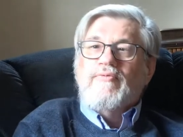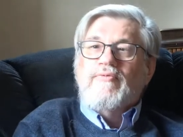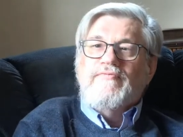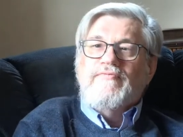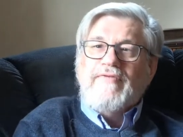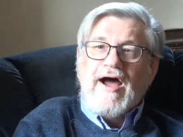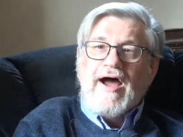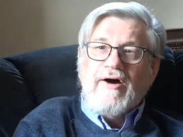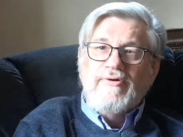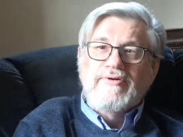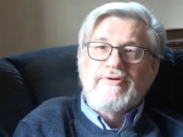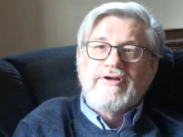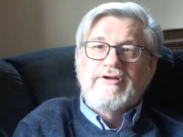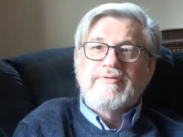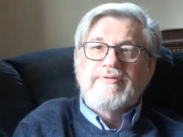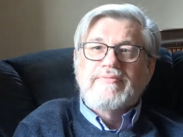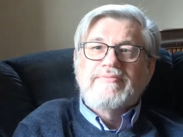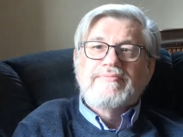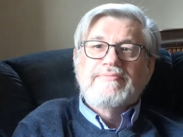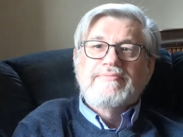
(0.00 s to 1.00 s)
found
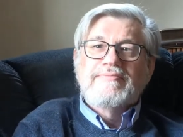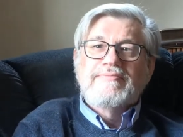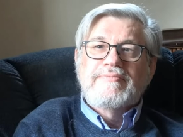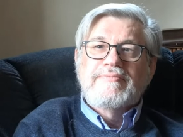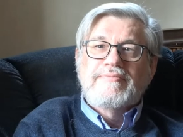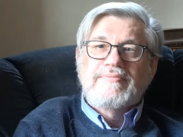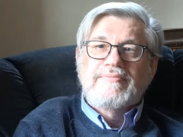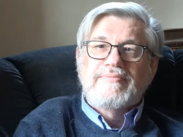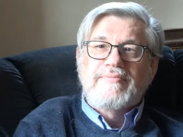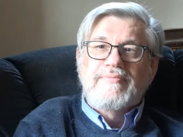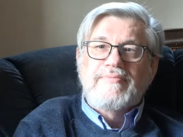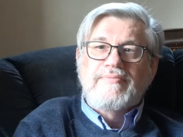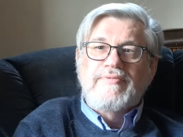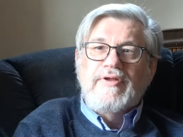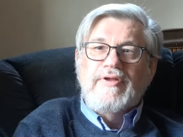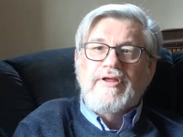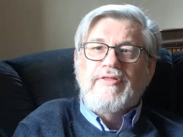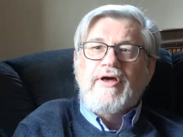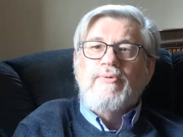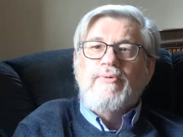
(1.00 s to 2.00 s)
it
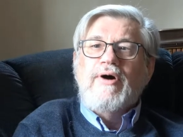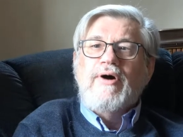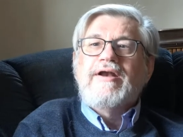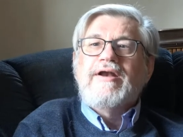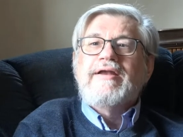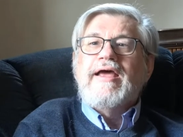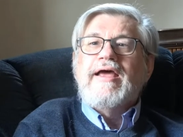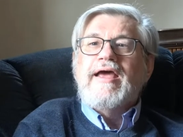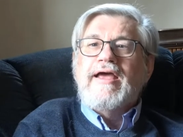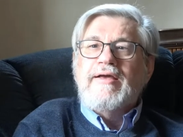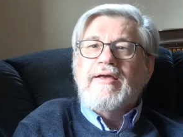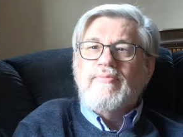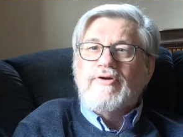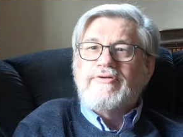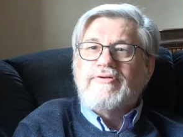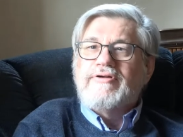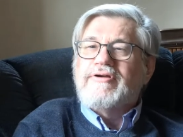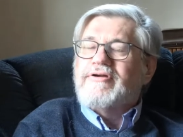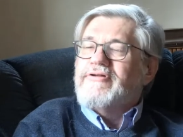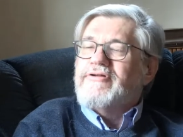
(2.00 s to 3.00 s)
they were unable
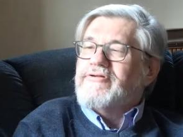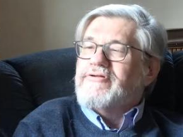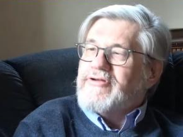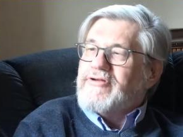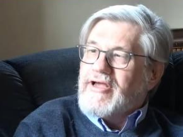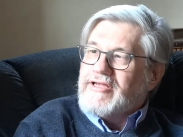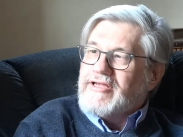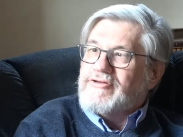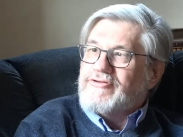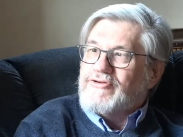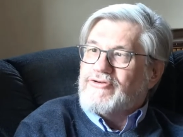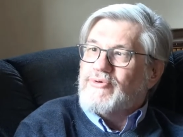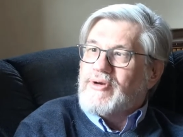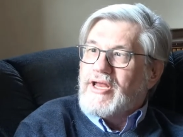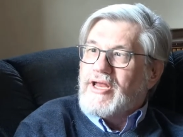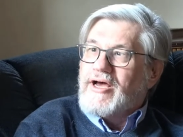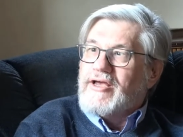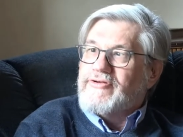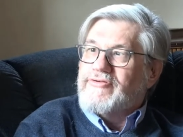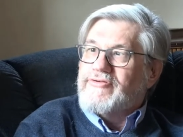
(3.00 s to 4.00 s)
to
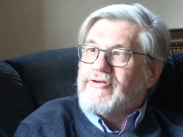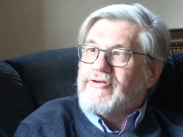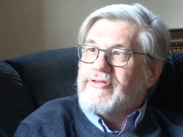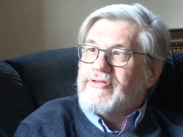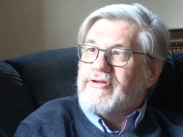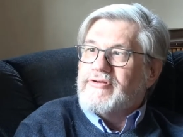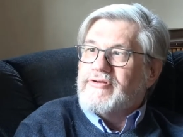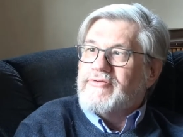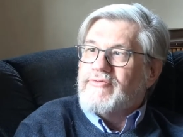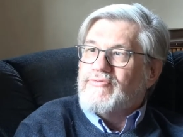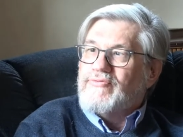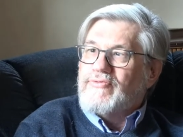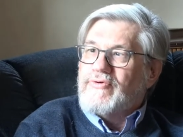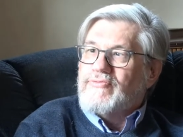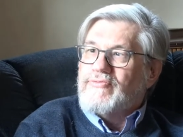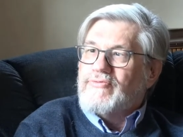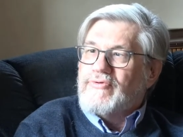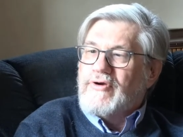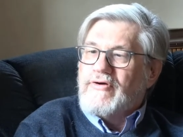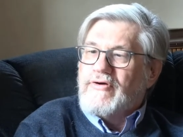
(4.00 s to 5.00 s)
contextualize it.
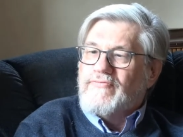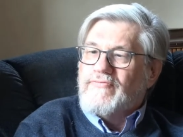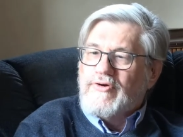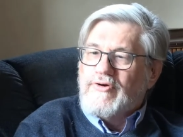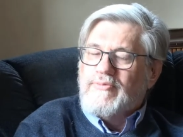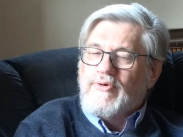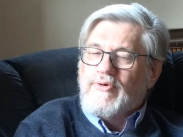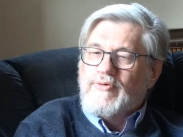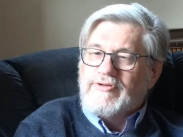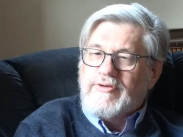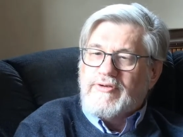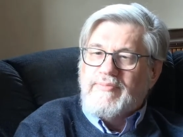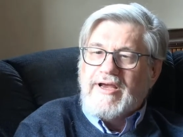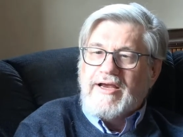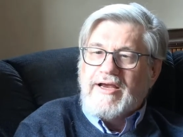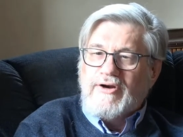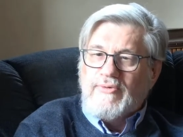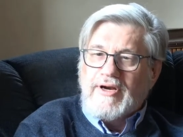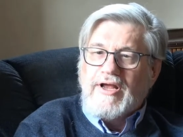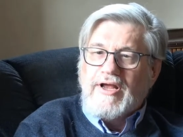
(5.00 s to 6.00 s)
Rudolf Vrba was a man
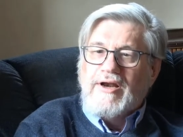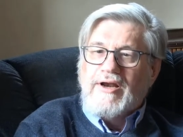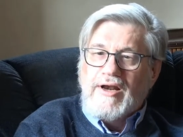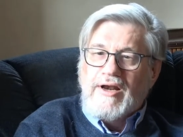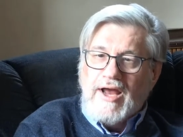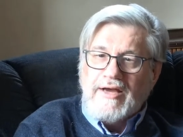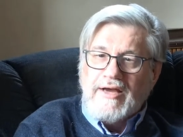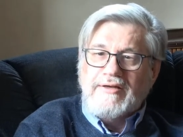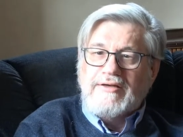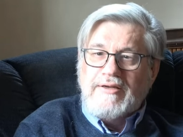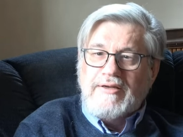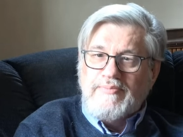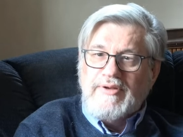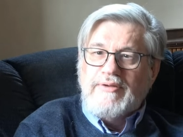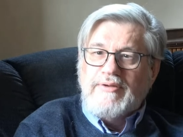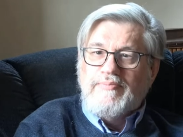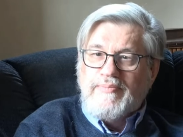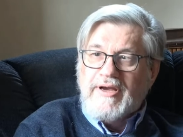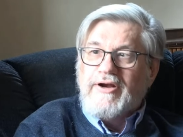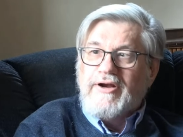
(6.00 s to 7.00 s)
who had a lot to be
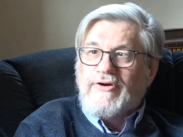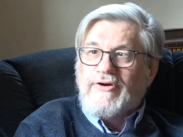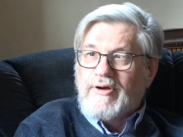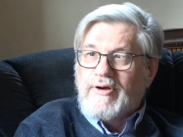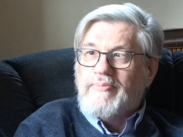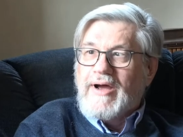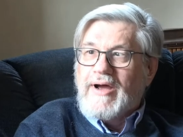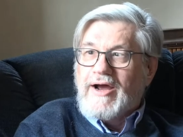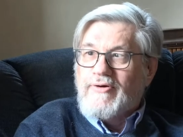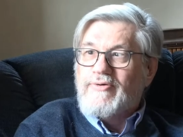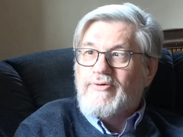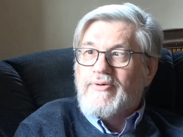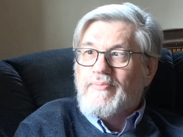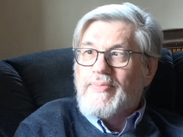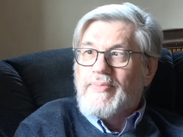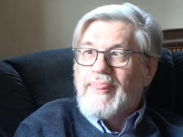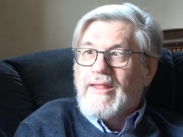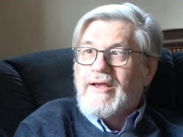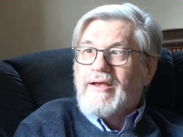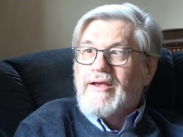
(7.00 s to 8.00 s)
bitter about
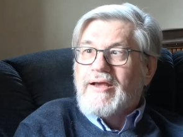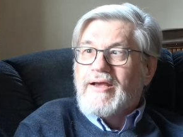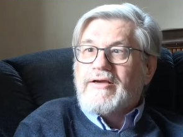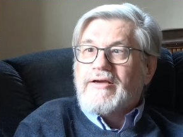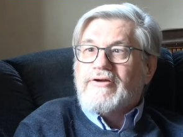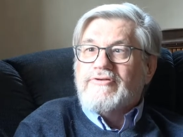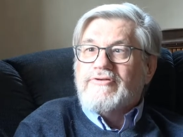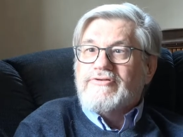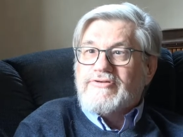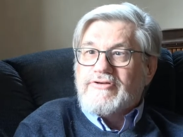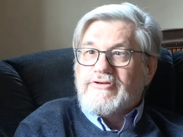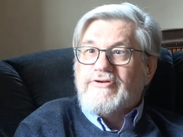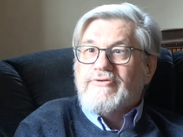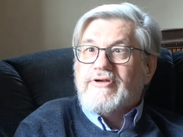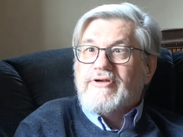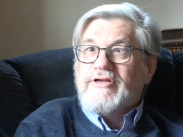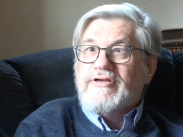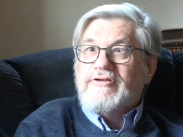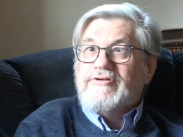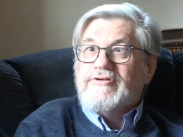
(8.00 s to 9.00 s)

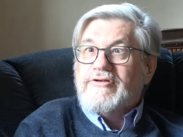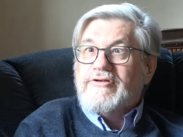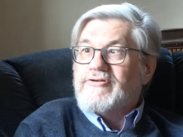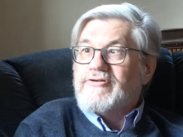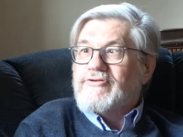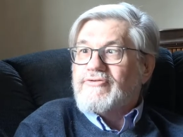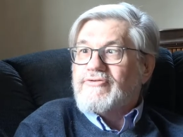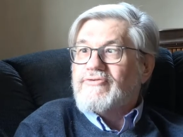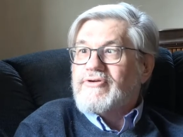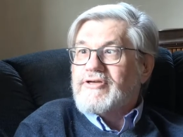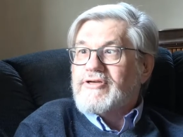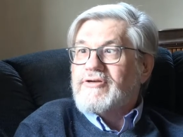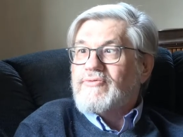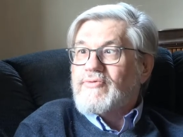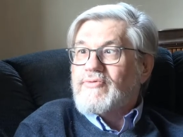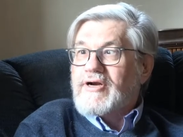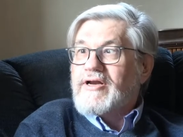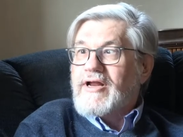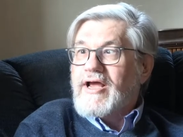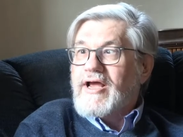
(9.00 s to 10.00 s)
considering his history and
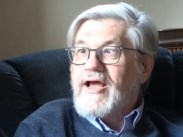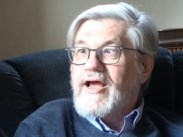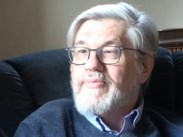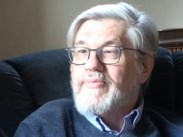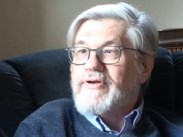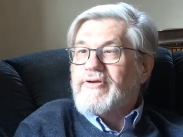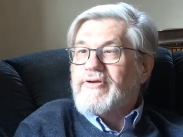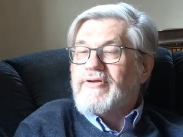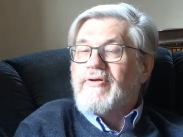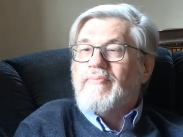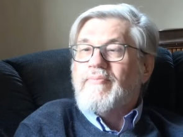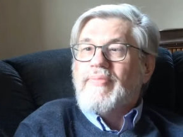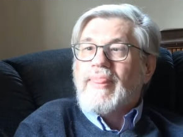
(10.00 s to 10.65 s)
what had happened.